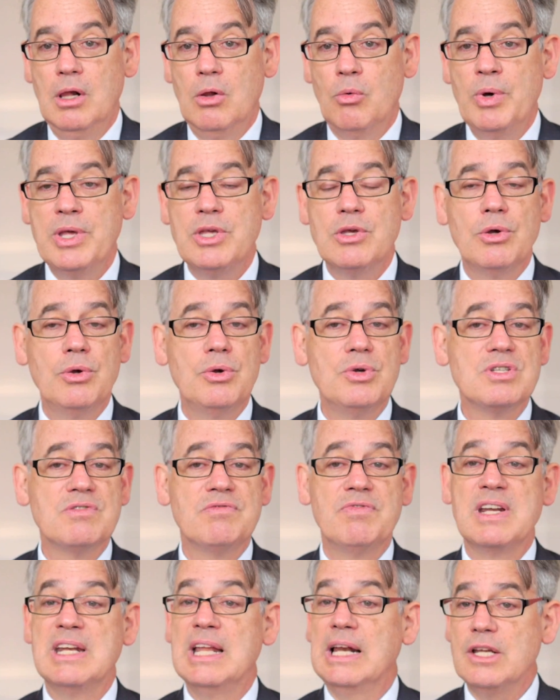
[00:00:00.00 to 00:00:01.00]
We use
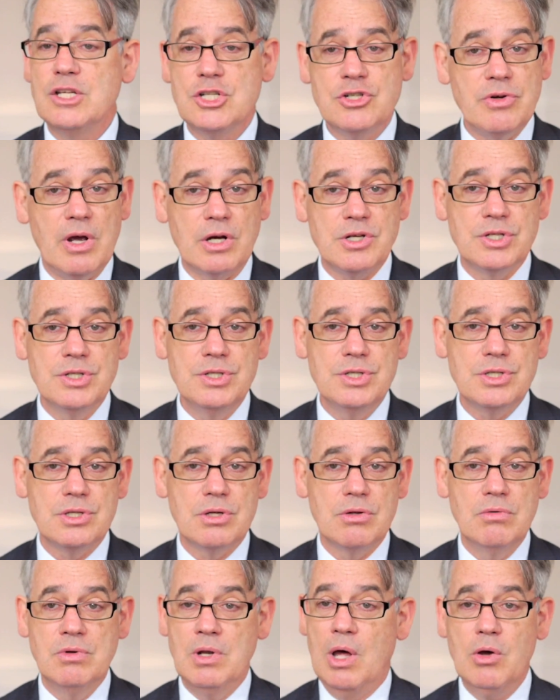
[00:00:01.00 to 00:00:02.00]
vanilla
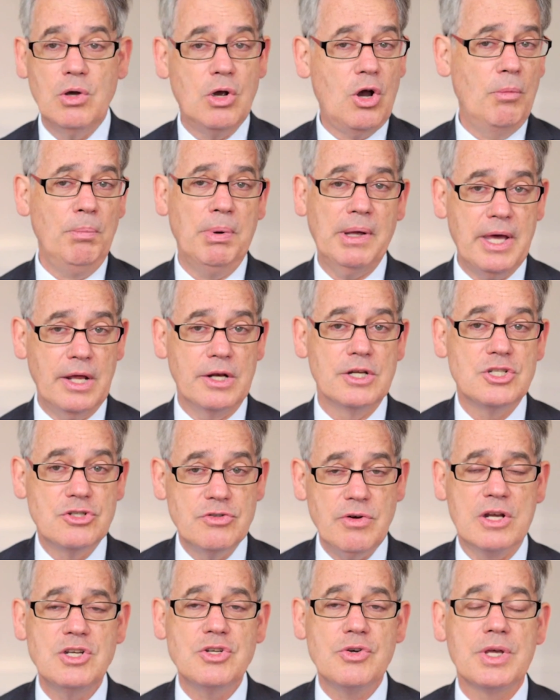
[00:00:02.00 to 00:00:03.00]
structures, no complicated
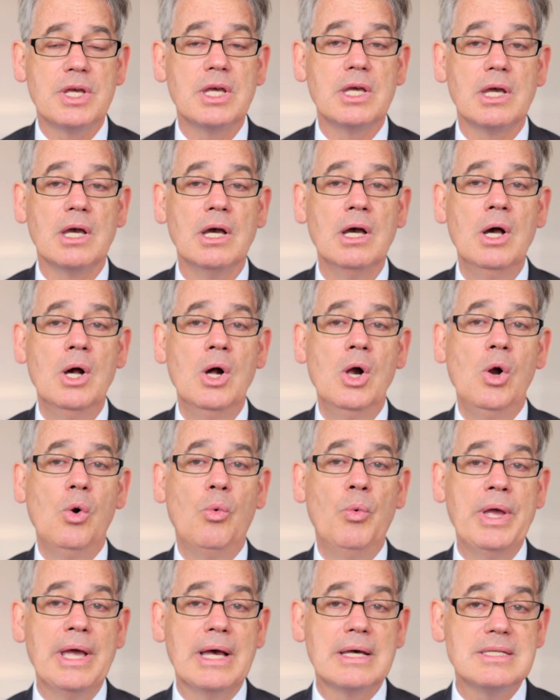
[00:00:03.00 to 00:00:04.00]
structuring here.
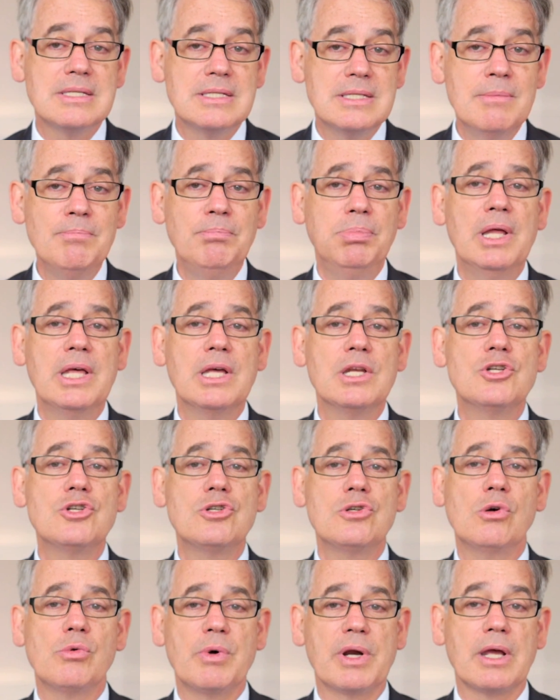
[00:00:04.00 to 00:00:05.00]
We are simply
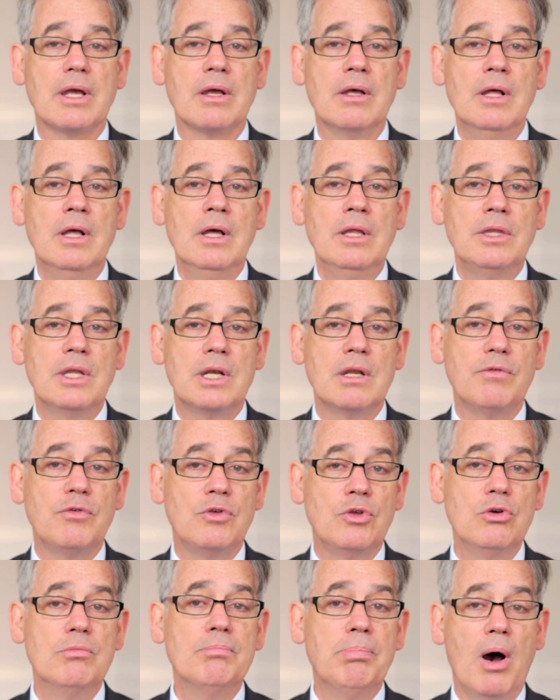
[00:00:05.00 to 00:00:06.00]
ensuring that
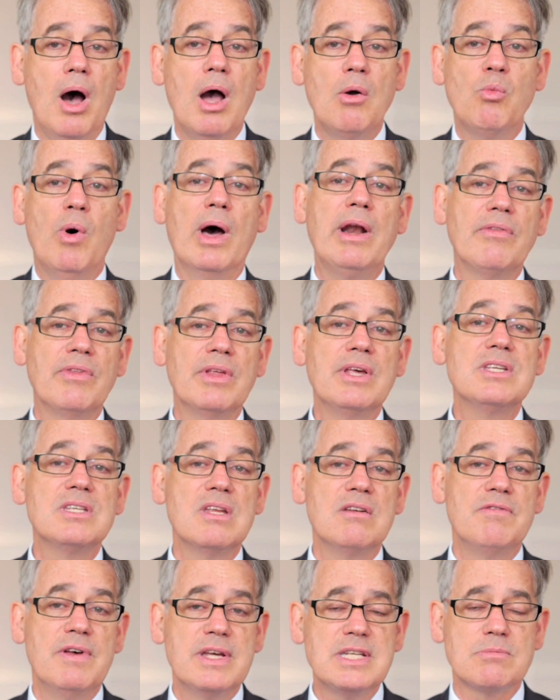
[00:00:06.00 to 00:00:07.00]
if you buy one of
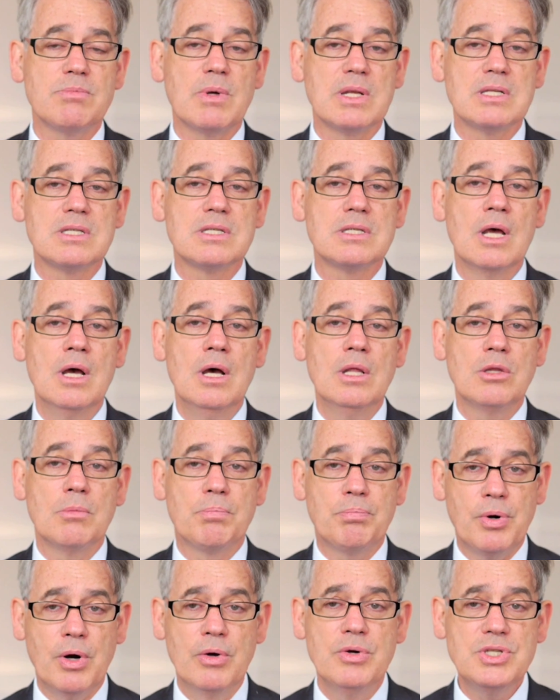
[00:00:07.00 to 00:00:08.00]
these investments, the
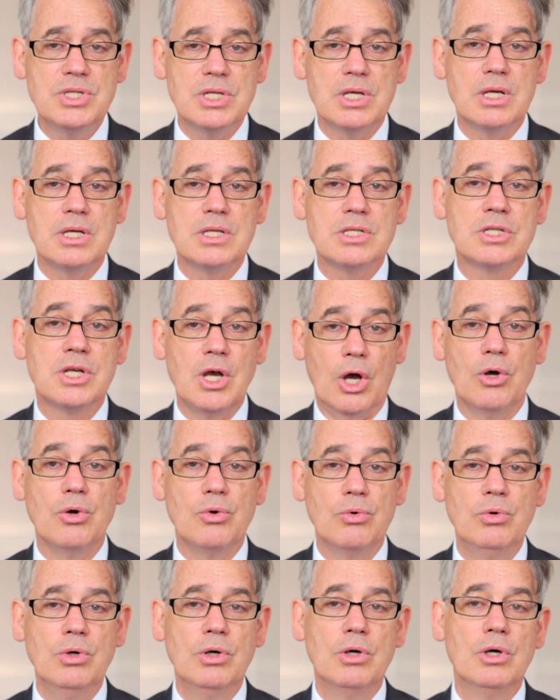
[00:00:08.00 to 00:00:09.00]
proceeds
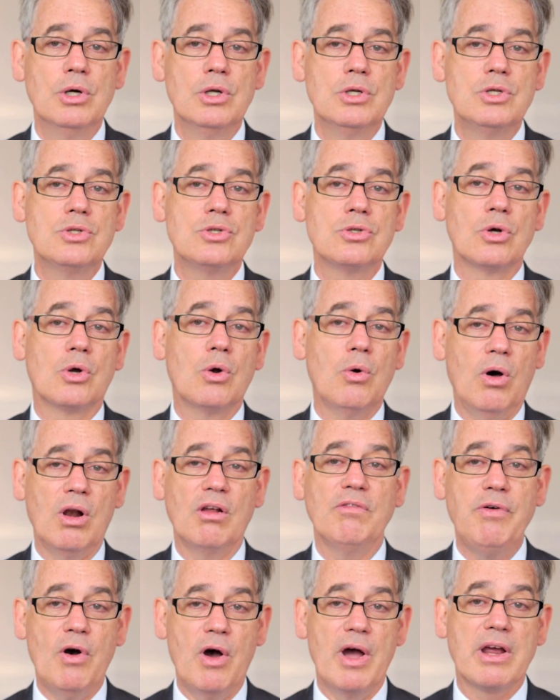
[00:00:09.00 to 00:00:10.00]
go to
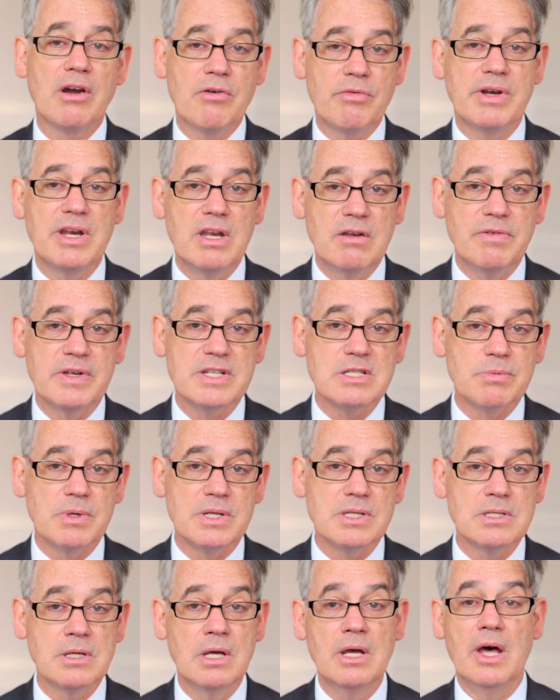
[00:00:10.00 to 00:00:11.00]
qualifying green
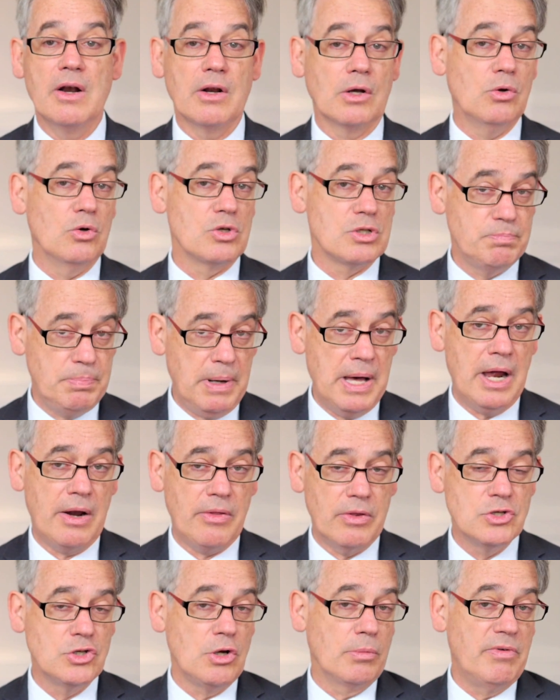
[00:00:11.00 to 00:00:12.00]
investments. And of course, part
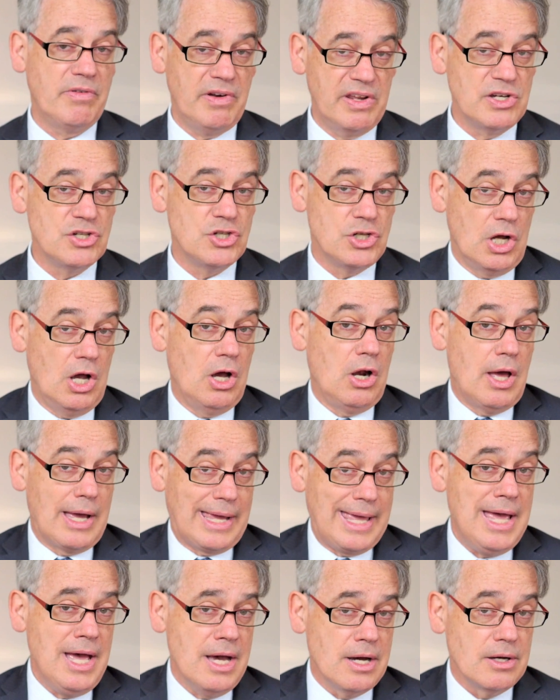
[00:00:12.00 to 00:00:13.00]
of the job of an NGO
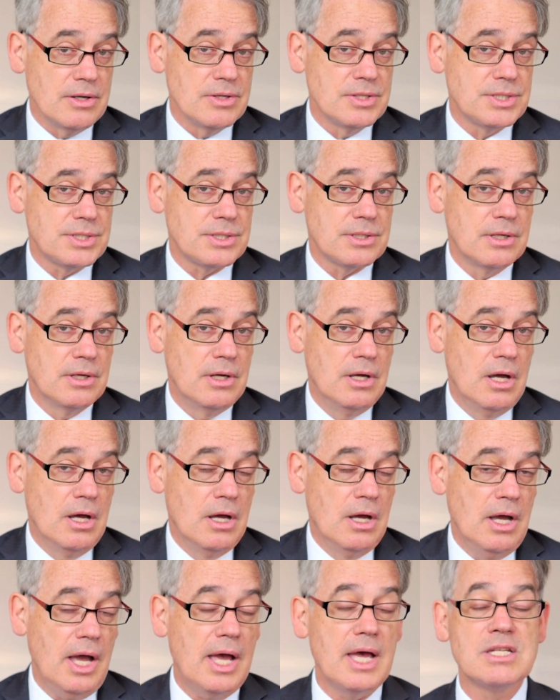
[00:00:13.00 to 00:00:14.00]
like ours,
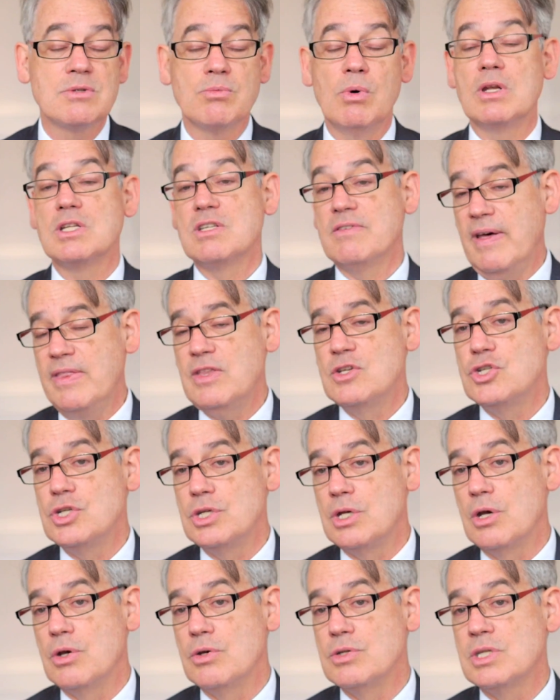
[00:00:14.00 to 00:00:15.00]
as well as of other
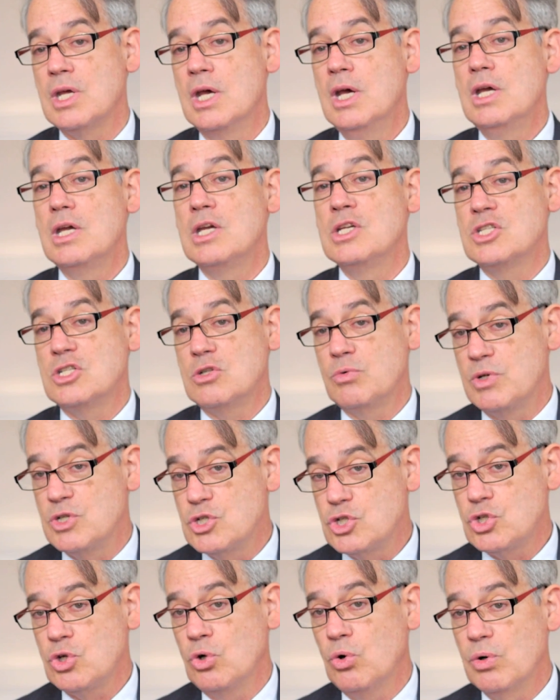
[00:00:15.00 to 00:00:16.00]
NGOs, is to
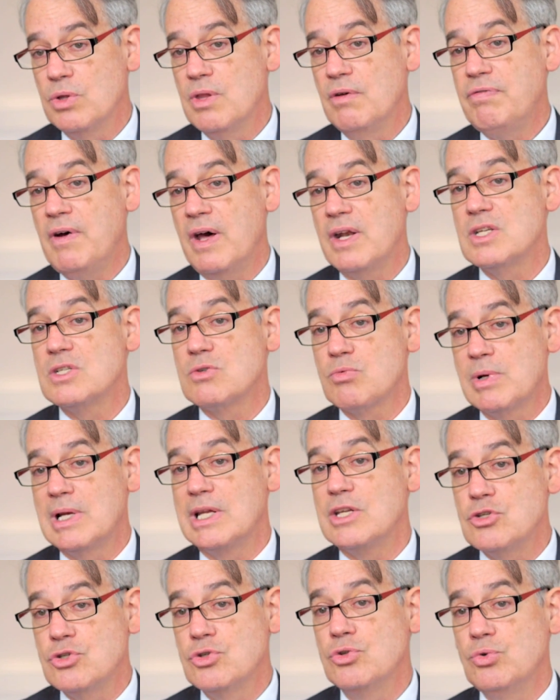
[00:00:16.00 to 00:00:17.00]
ensure the funds
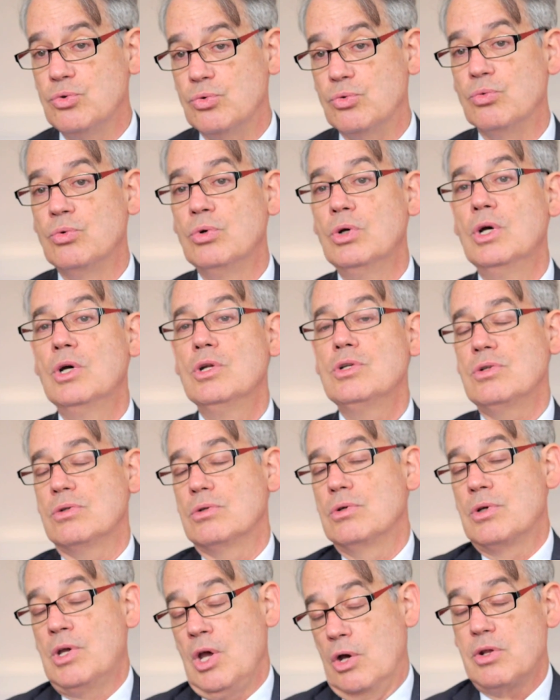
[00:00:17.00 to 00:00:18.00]
really do
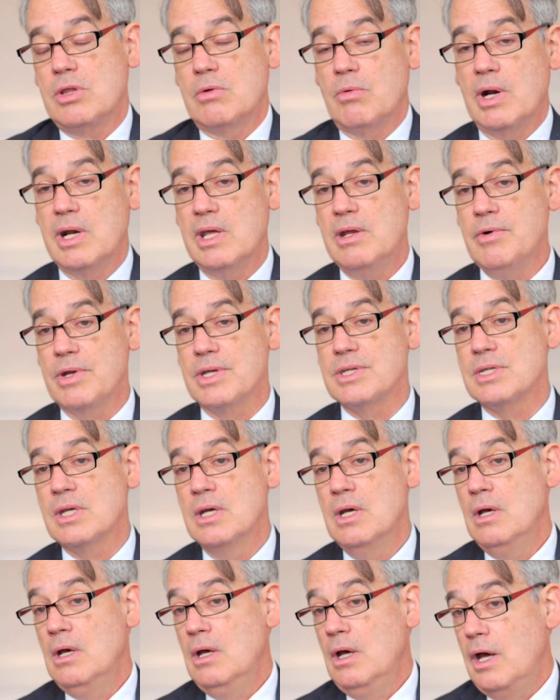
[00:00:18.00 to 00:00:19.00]
to go to the right areas.
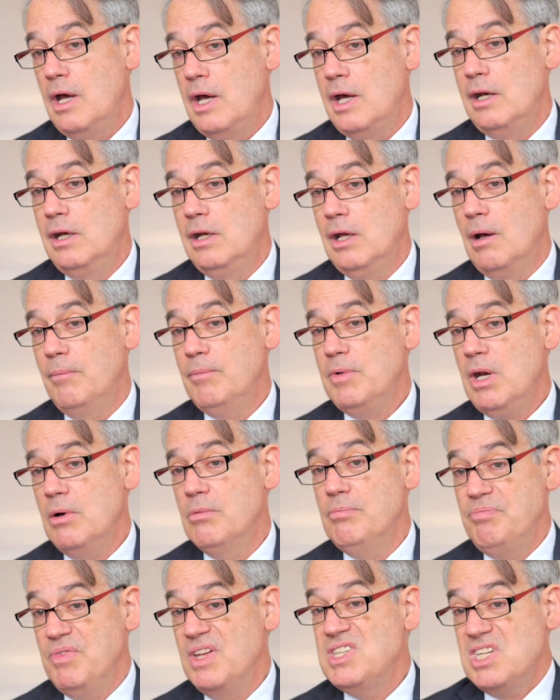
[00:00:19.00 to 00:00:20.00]
And, you
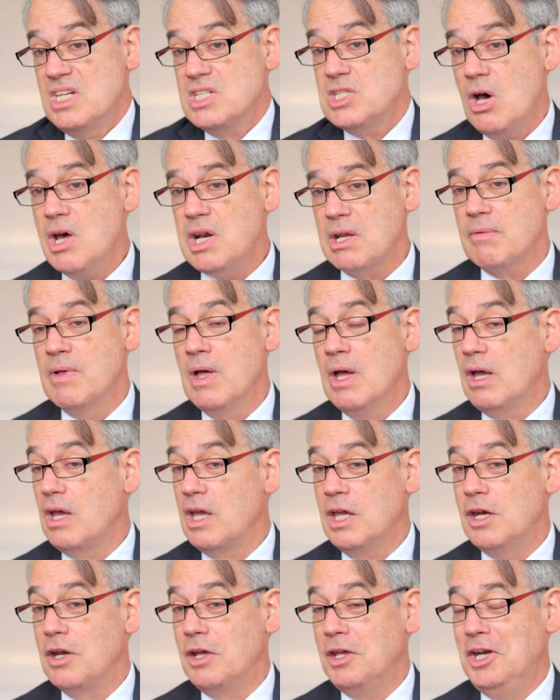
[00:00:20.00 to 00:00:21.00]
know, it's exciting.
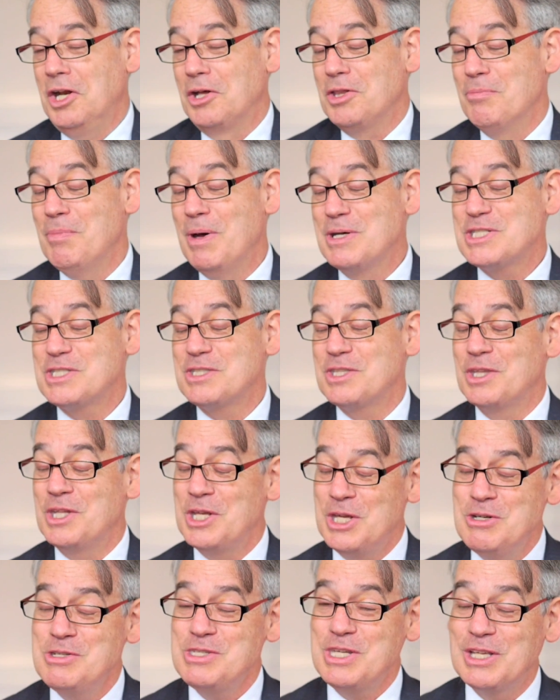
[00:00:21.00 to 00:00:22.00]
You know,
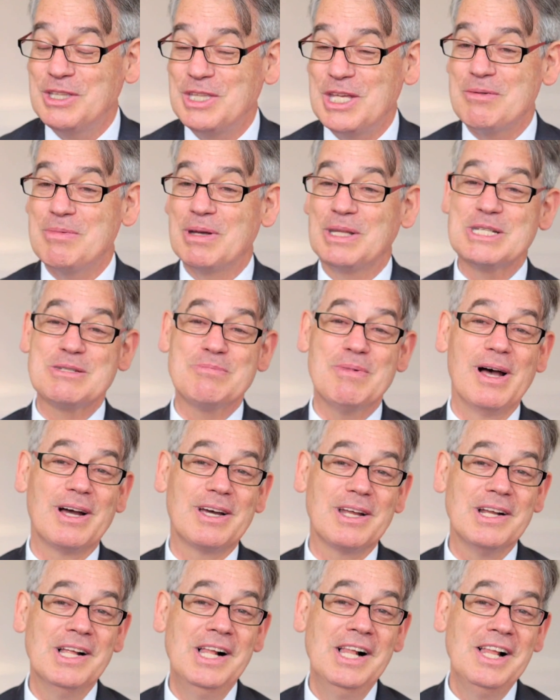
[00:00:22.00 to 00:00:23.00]
the interesting thing about this
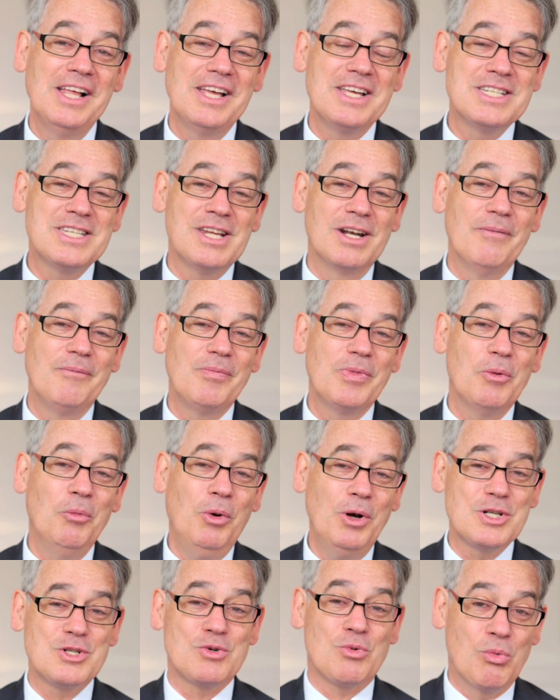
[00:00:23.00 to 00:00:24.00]
market is that
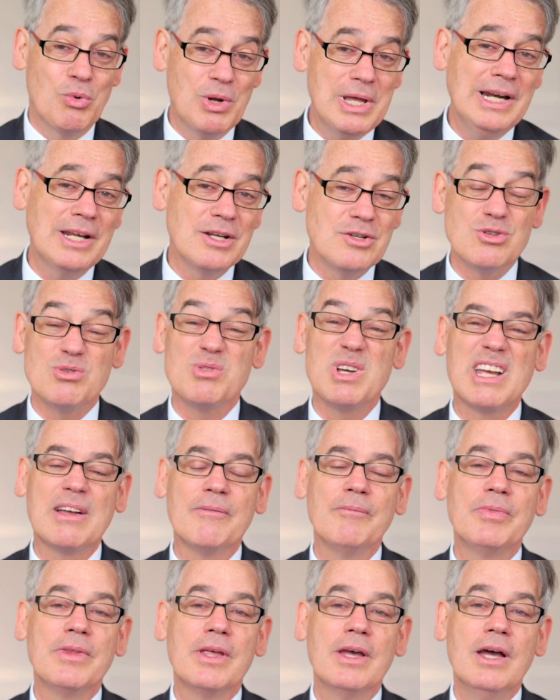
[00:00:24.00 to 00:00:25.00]
what it's really
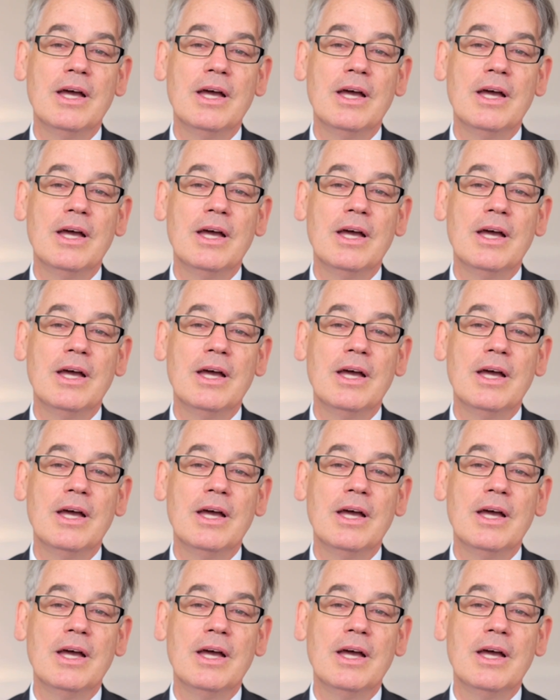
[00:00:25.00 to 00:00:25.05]
doing